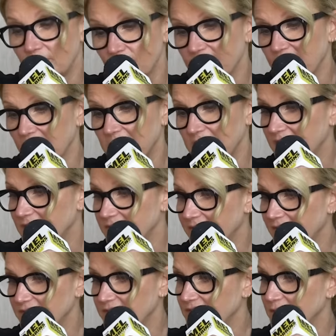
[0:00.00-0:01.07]
another thing I'm going to
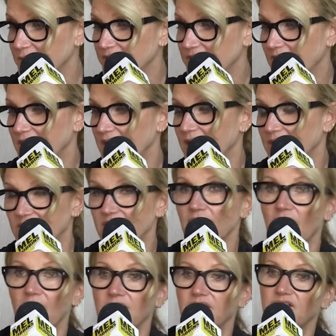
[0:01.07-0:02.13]
confess to you is that
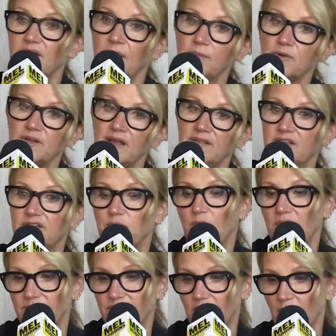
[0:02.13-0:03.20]
until I stumbled on this,
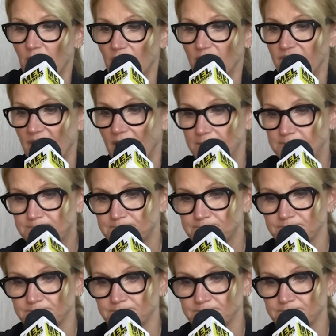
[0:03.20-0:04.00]
what if it all works out?